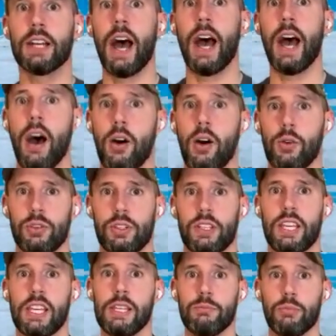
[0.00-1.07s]
out.
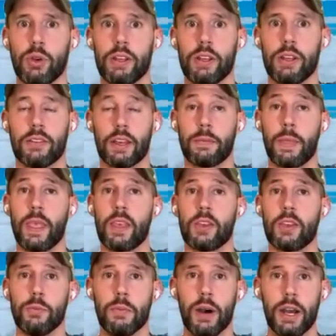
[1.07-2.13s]
Keep breathing.
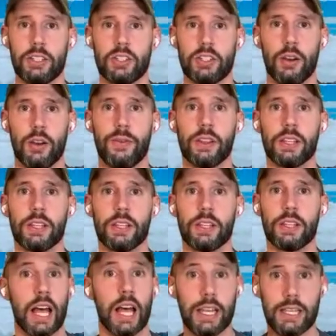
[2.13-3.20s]
You might start feeling
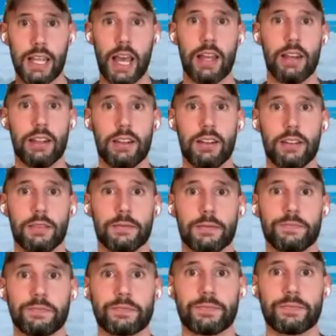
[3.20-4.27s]
lightheaded,
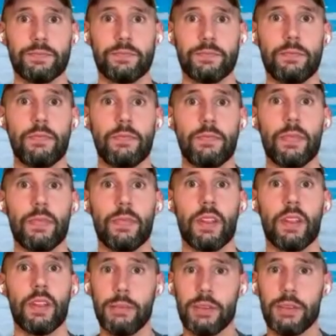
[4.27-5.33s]

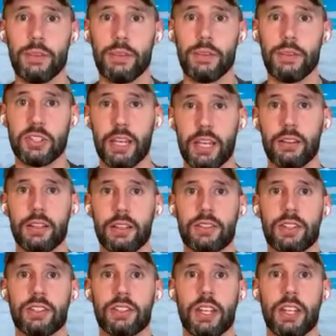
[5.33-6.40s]
maybe some tingling
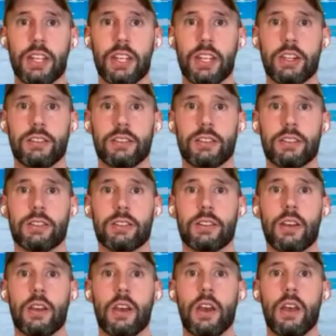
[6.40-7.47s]
sensations.
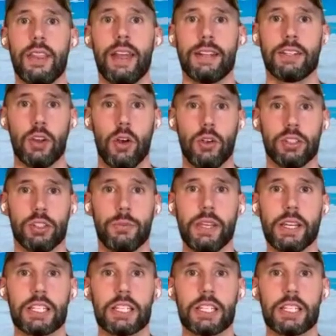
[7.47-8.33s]
That's all to be